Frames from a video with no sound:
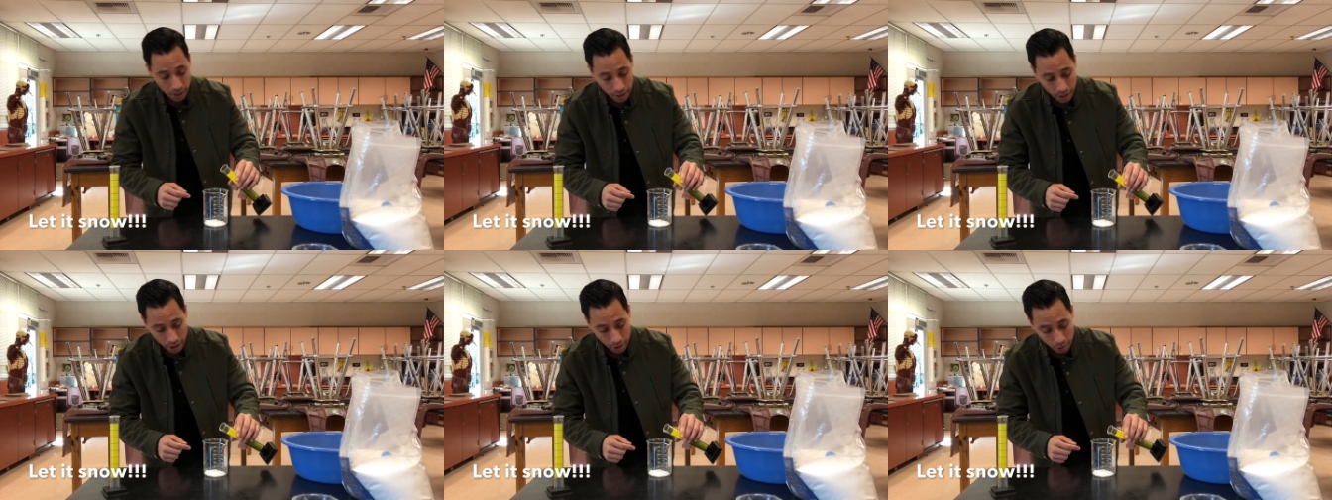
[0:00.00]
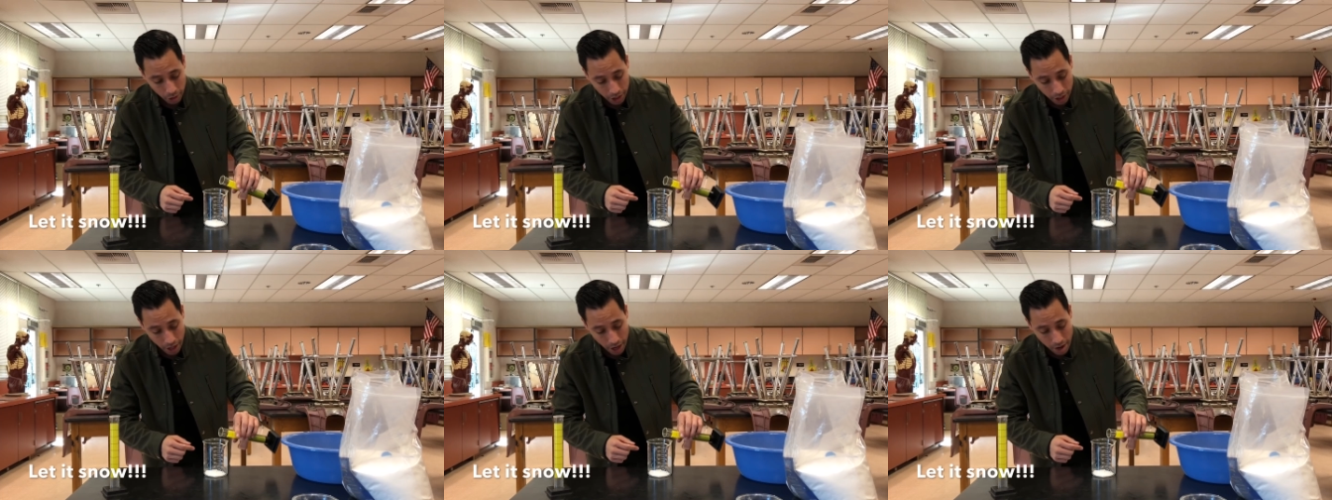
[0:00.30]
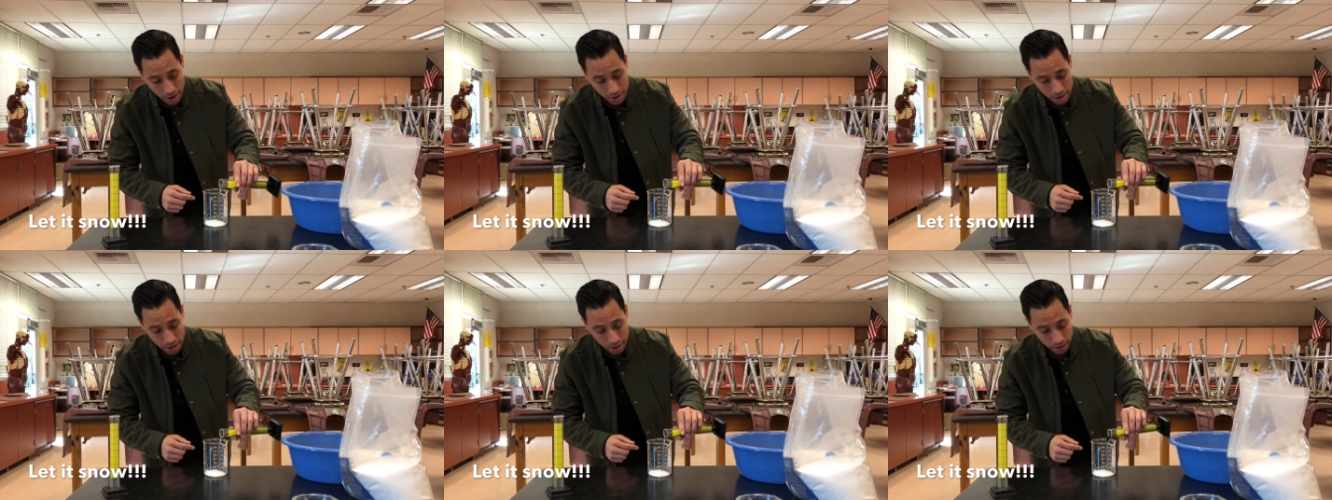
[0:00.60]
Here we
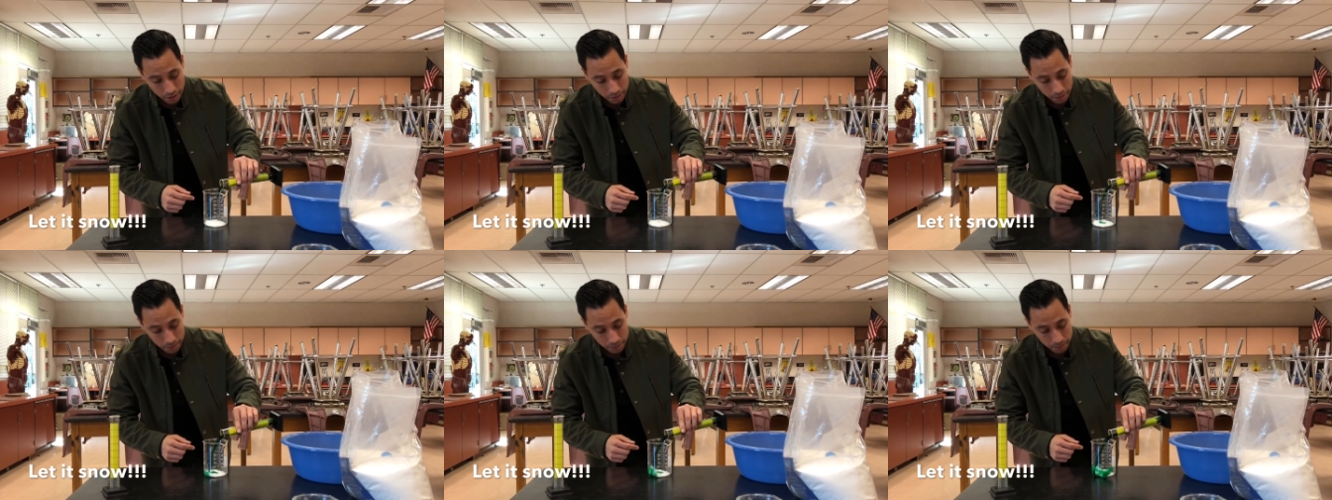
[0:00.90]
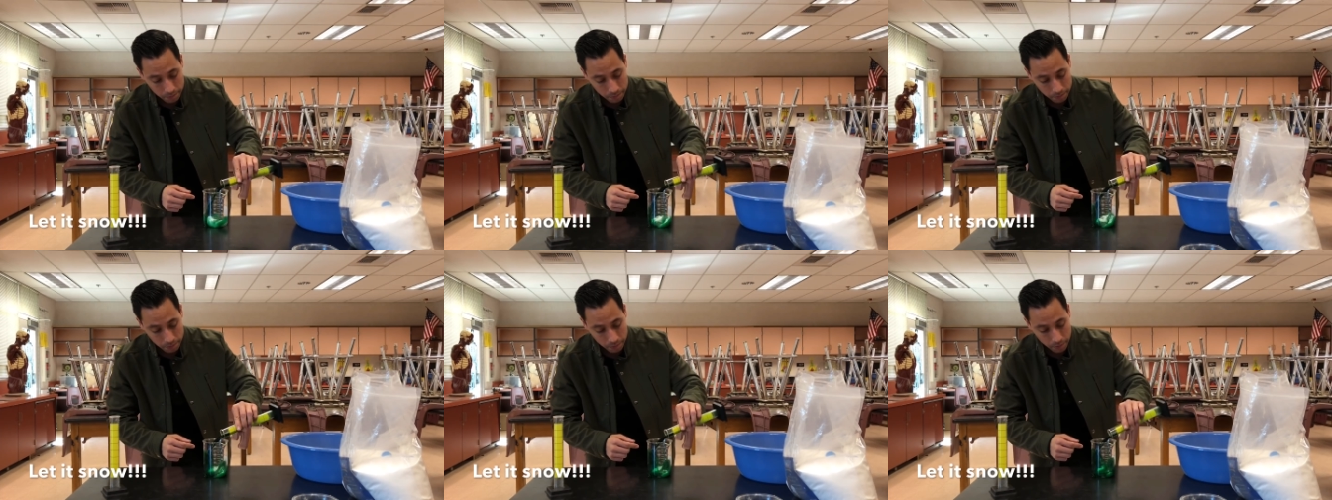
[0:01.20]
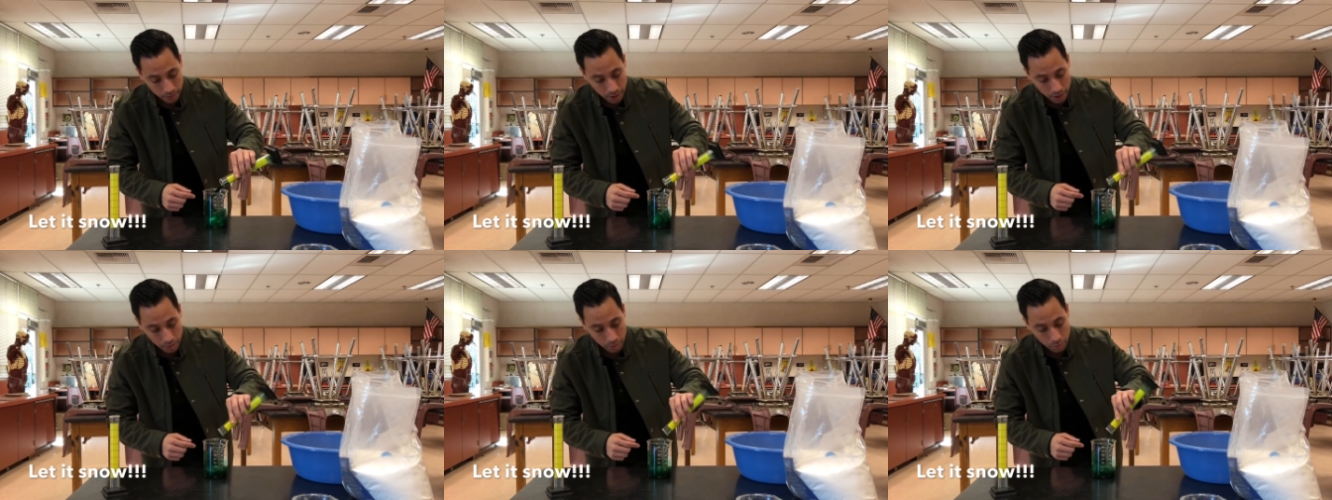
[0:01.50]
go.
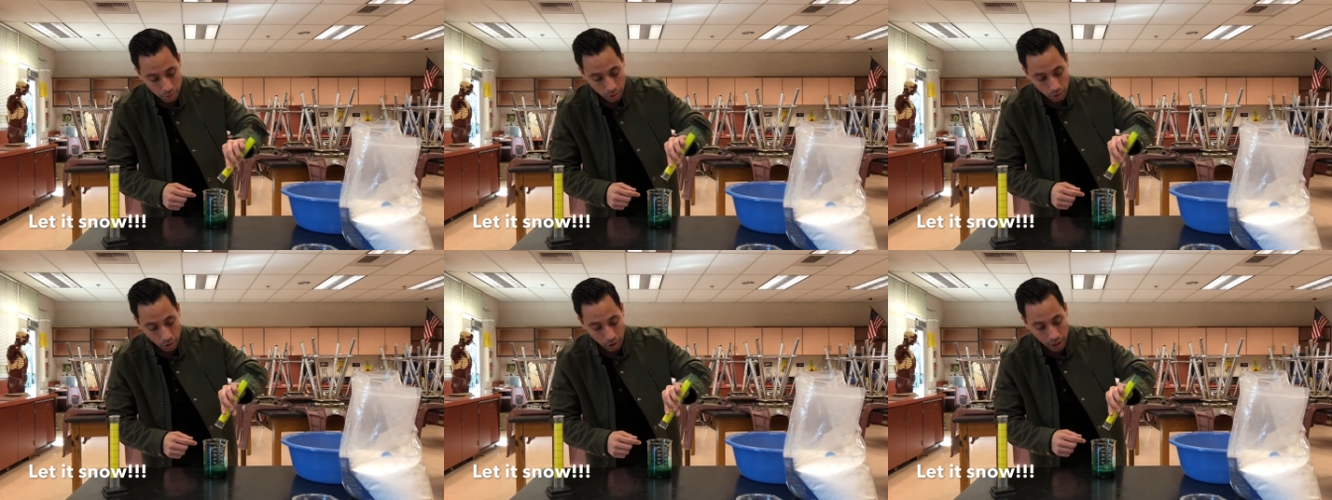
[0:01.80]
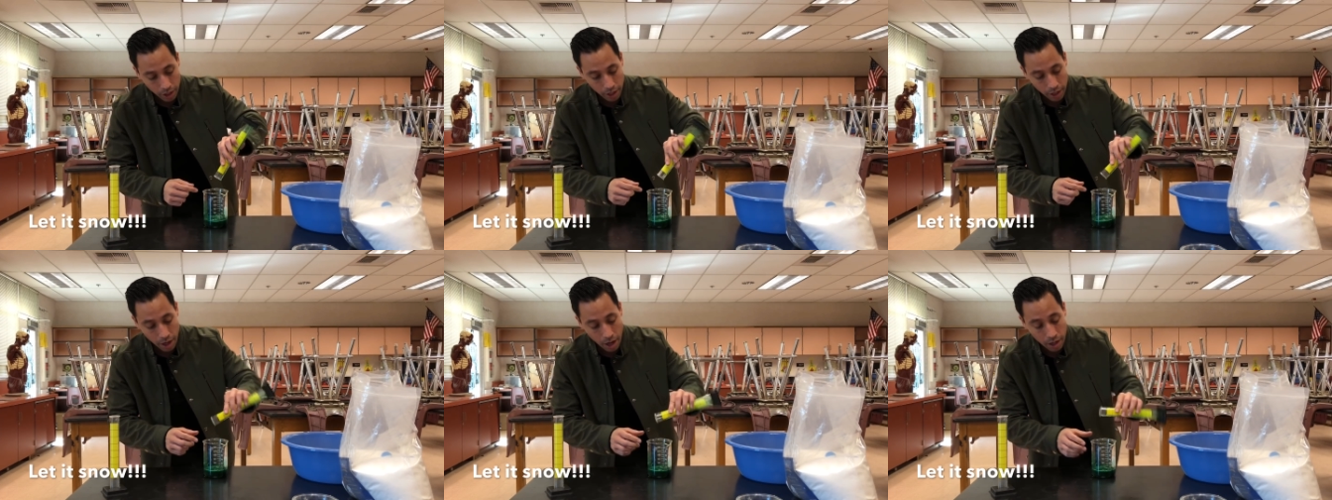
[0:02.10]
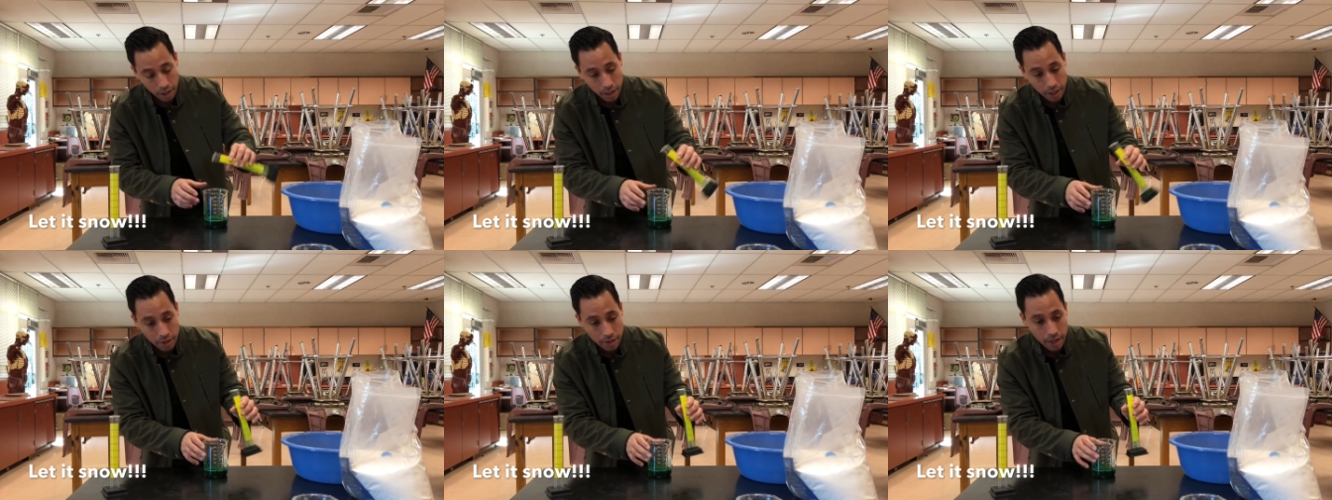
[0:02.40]
Pour it
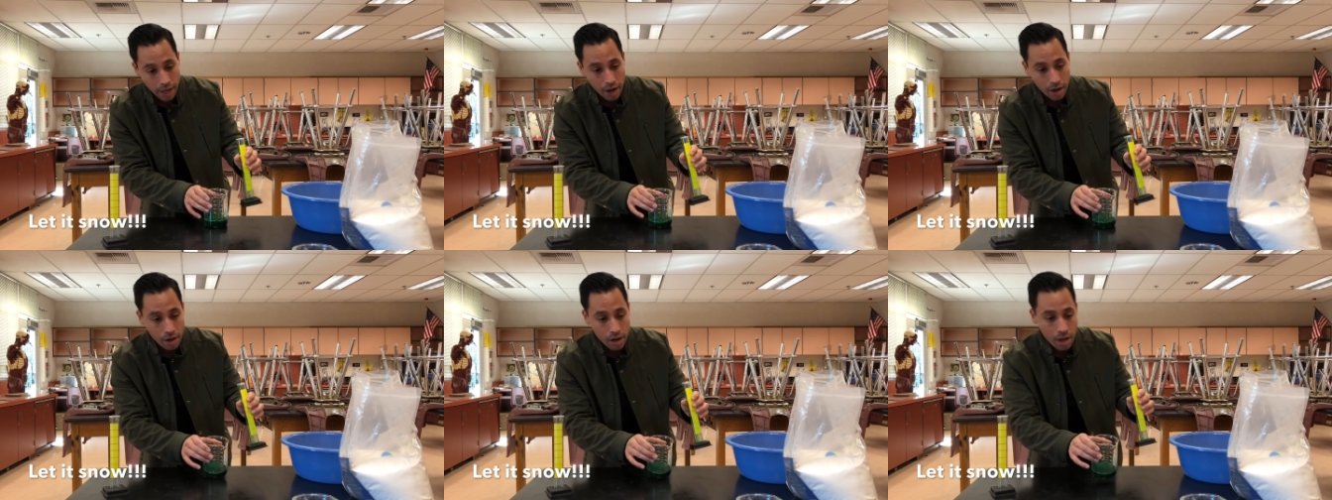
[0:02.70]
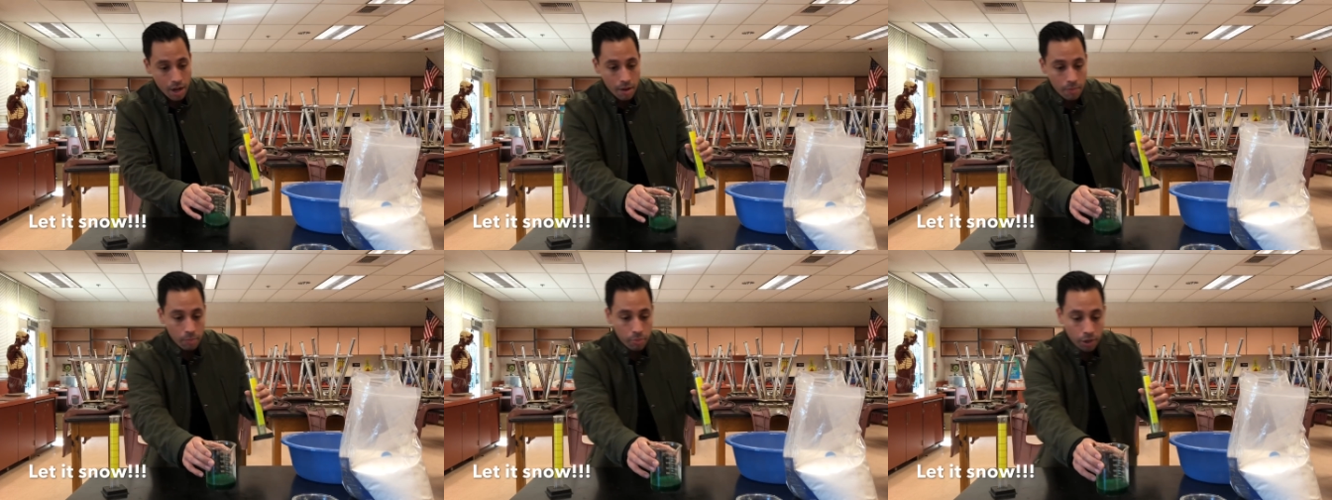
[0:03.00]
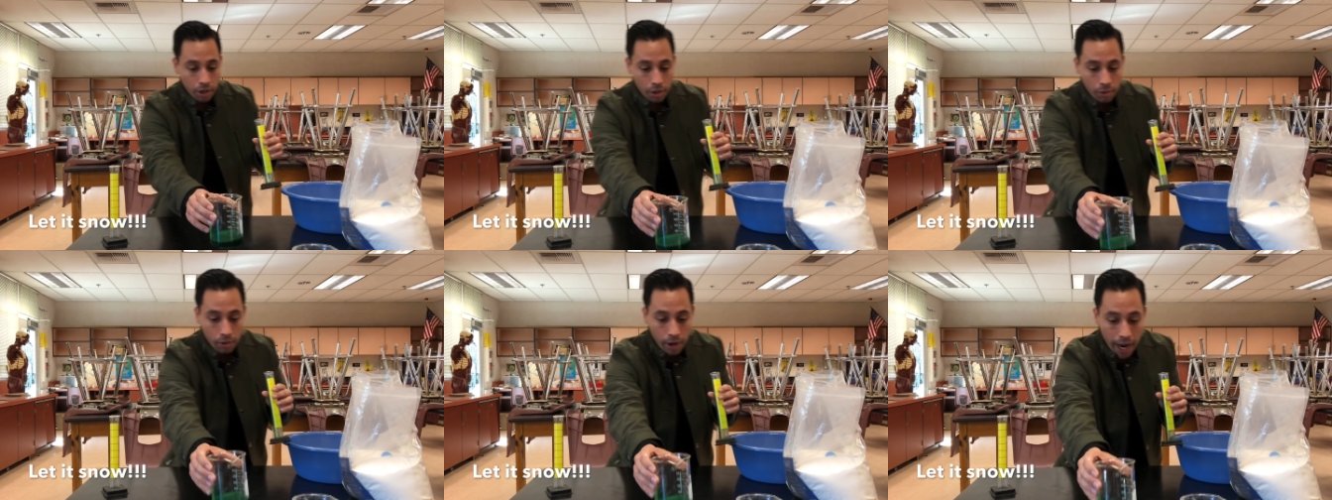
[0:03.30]
all in there
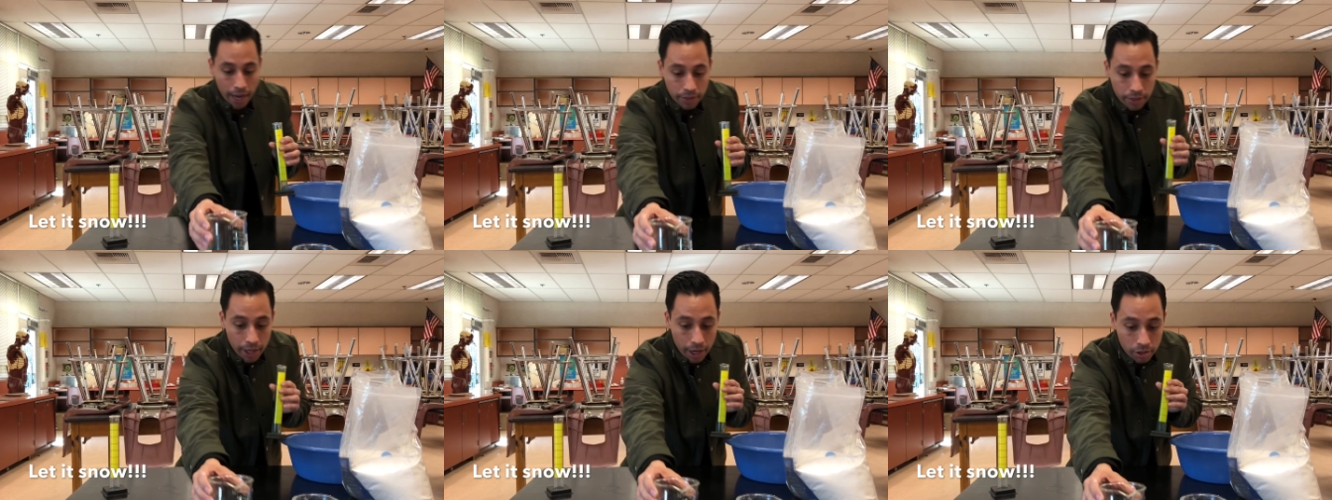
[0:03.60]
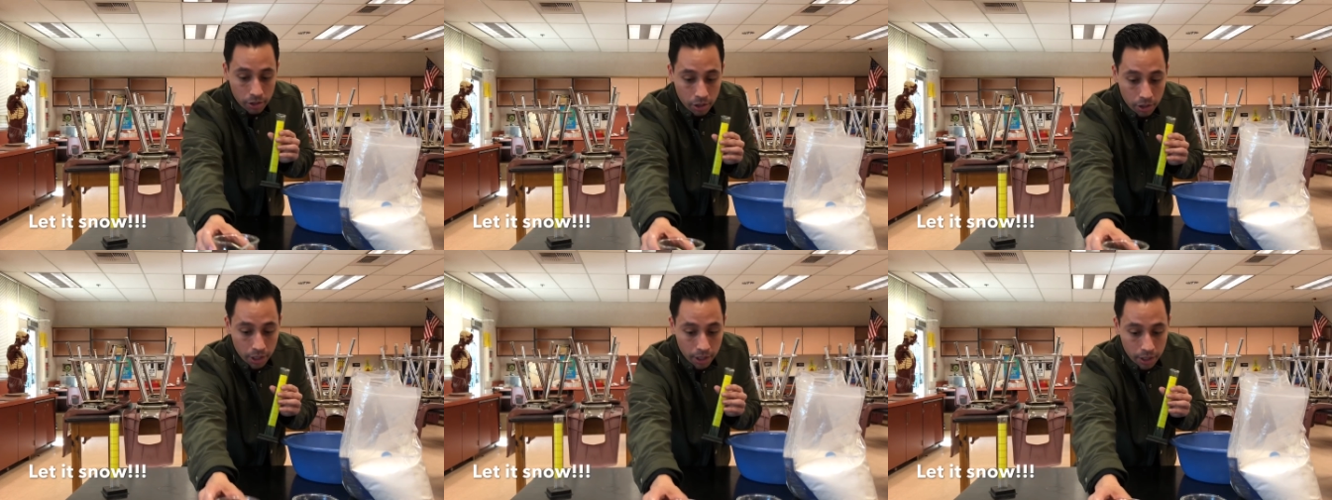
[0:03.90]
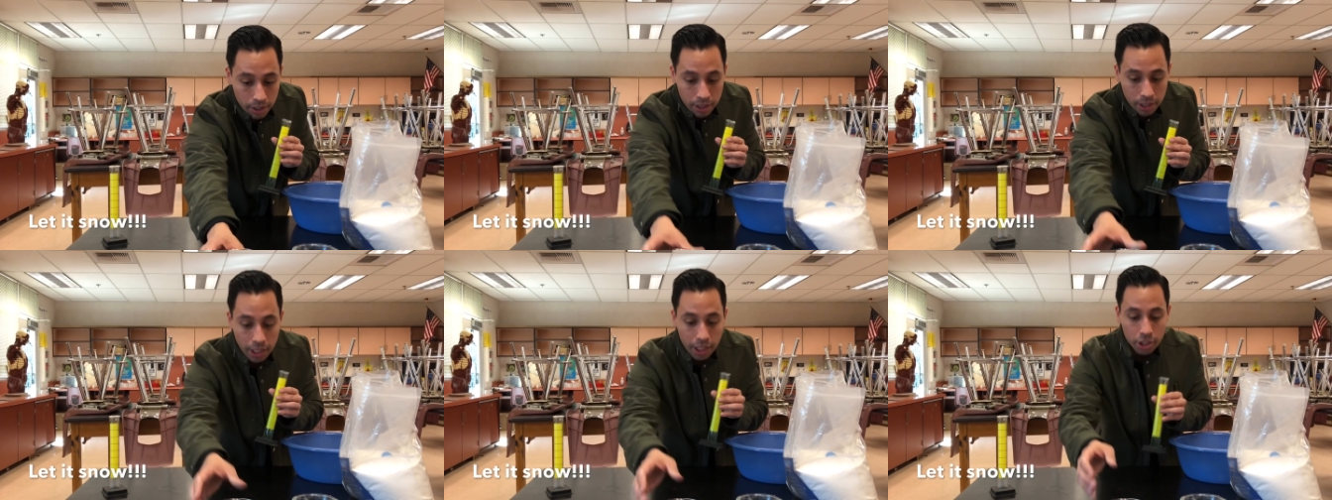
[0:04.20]
put it right there so you
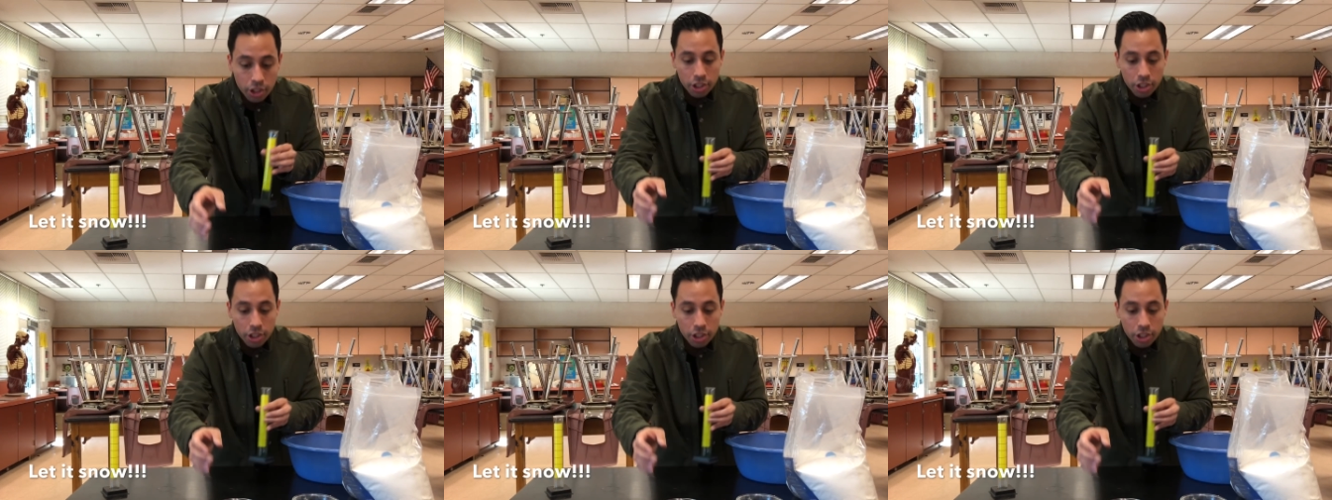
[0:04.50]
can see it.